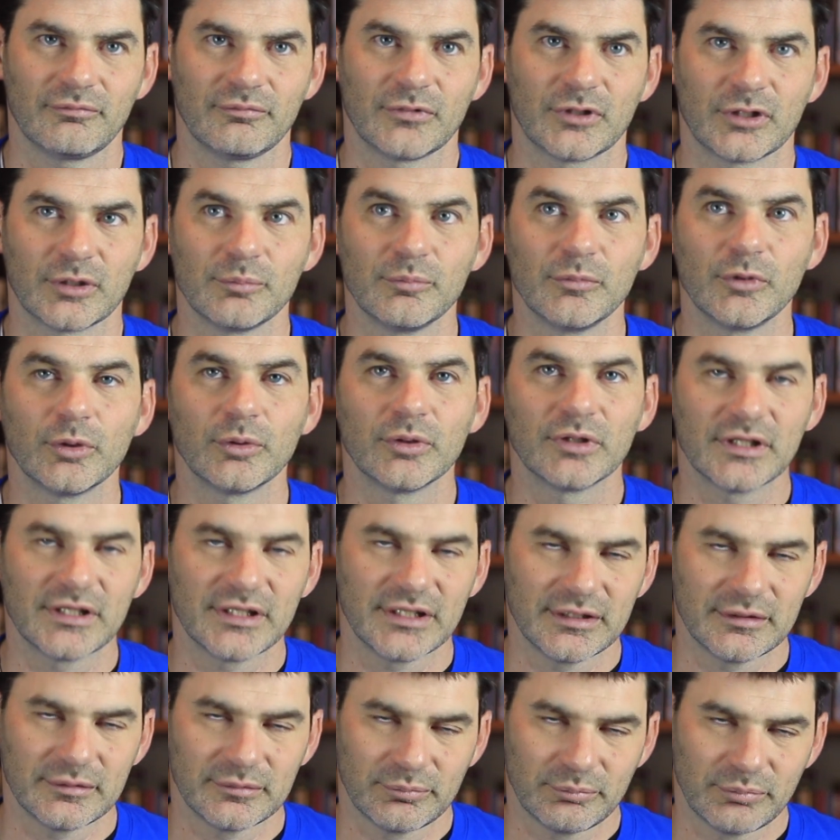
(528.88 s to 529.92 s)

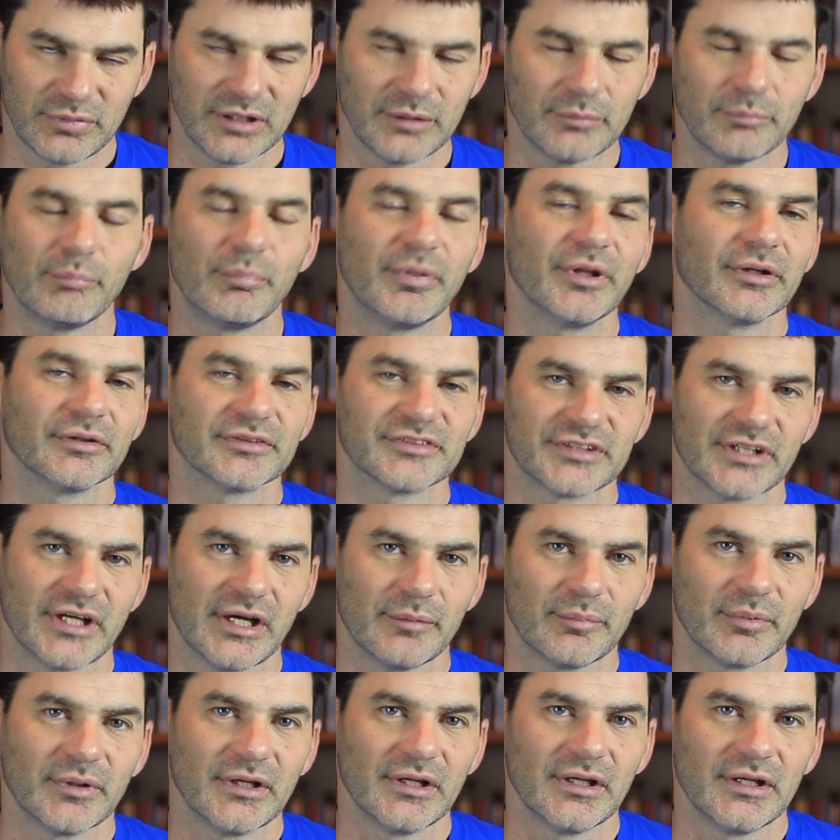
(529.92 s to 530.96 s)
community being built
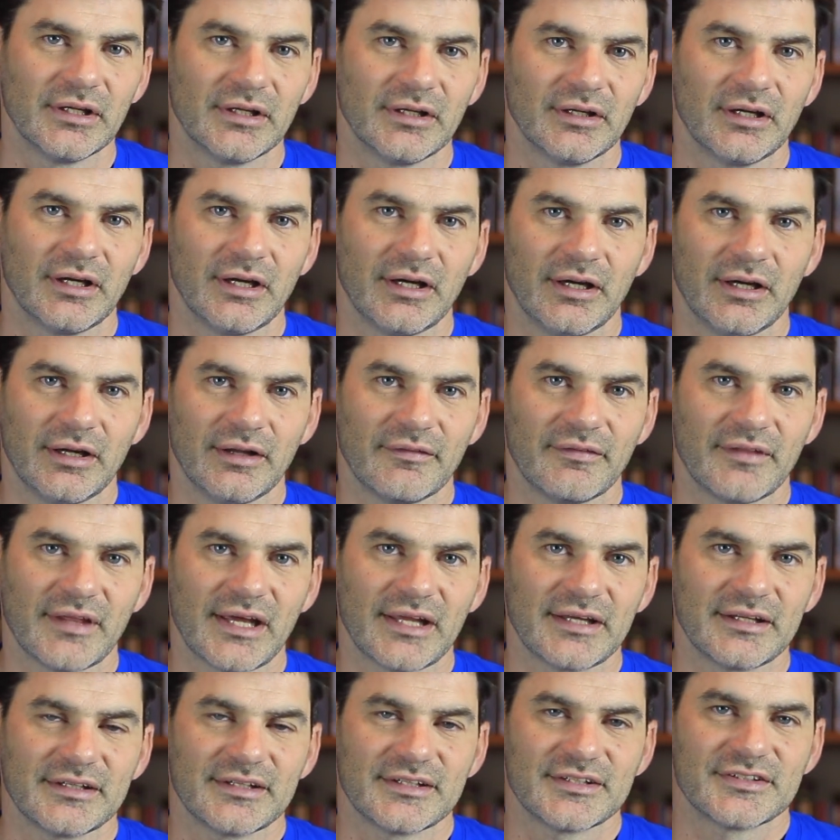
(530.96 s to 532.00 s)
up.
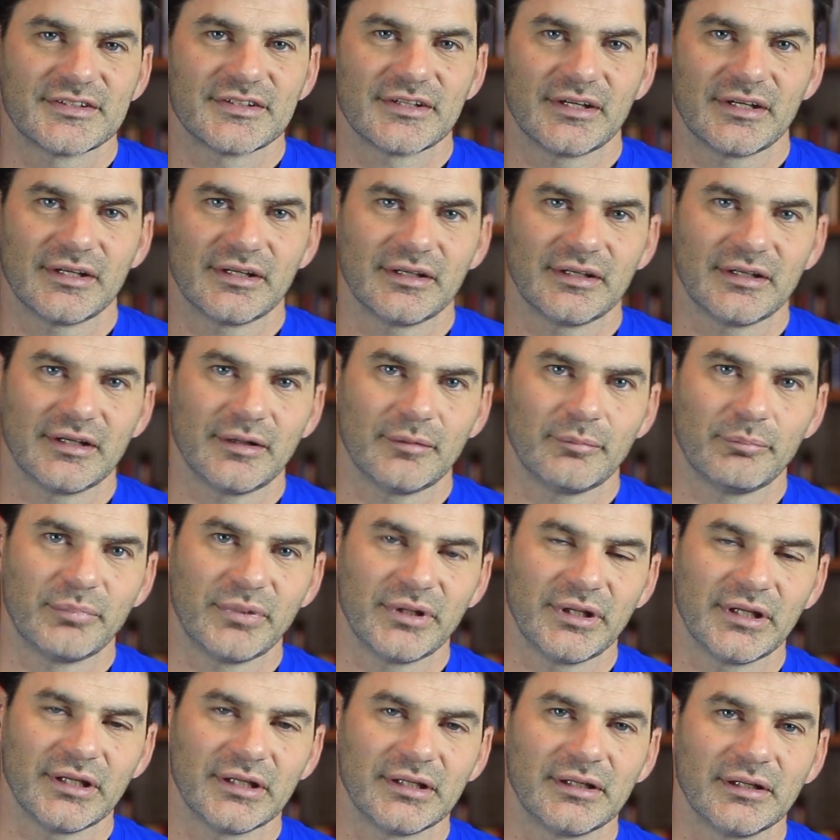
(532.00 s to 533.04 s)
That is I'm a
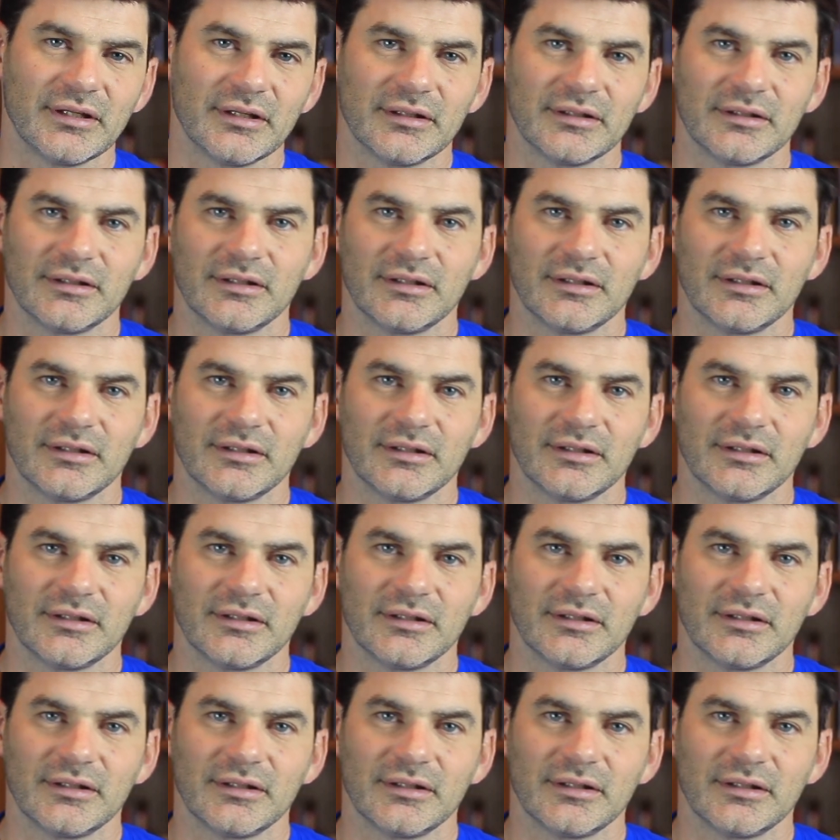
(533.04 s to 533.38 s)
big